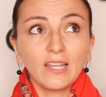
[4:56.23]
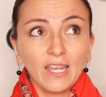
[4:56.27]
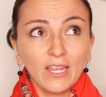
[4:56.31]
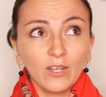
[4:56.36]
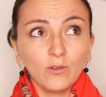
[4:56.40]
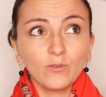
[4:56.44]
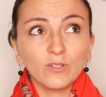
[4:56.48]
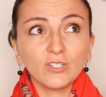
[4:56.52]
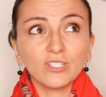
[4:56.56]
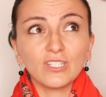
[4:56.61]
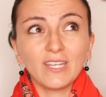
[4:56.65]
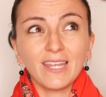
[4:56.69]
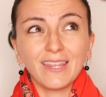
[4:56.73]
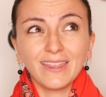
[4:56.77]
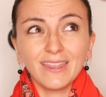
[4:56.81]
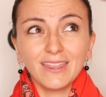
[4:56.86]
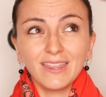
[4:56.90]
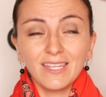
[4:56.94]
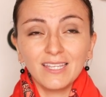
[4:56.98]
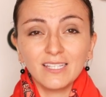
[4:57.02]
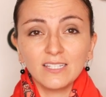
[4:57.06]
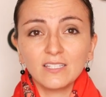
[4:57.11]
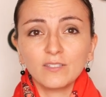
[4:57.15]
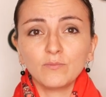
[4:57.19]
language
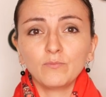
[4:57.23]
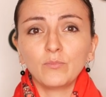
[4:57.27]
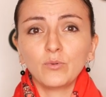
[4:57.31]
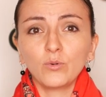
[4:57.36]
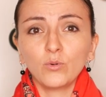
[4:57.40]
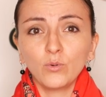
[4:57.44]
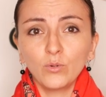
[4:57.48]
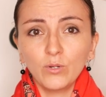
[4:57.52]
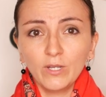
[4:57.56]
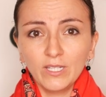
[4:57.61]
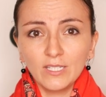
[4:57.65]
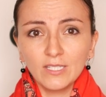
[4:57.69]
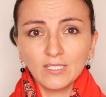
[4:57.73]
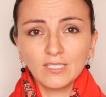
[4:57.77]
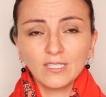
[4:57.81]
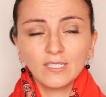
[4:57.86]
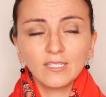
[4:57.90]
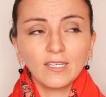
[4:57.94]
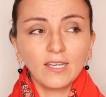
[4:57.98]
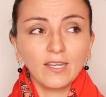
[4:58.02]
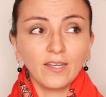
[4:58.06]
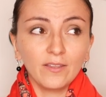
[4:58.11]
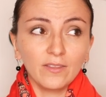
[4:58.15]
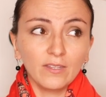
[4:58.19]
at this
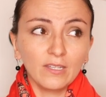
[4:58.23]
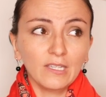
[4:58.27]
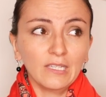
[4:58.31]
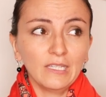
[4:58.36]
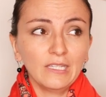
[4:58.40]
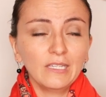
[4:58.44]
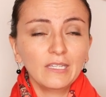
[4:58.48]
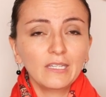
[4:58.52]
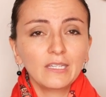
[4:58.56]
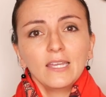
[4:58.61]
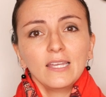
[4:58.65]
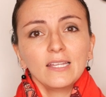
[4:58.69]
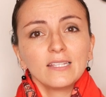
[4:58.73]
point, I think.